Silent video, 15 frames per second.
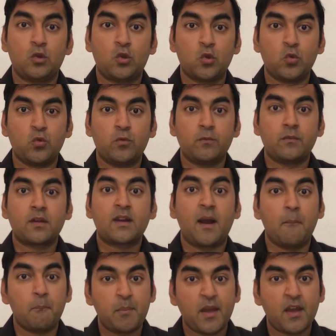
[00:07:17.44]
to
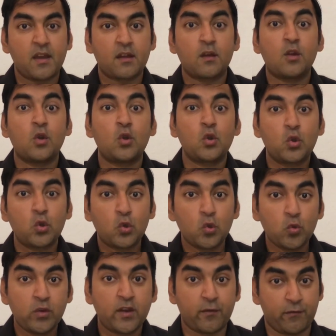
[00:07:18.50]
compare
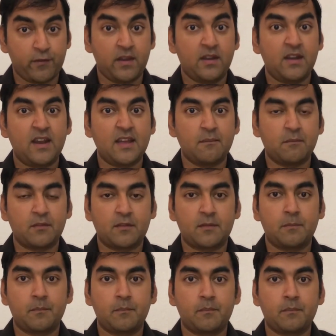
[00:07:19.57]
two different teams
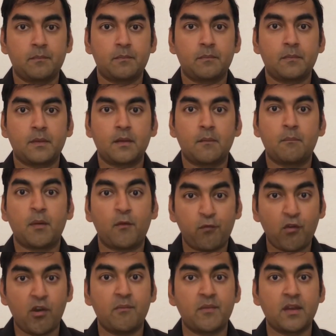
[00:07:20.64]

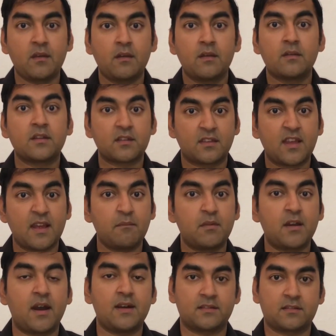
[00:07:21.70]
performing the same
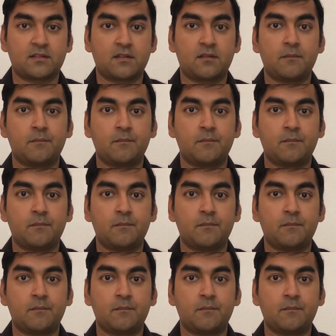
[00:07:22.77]
task?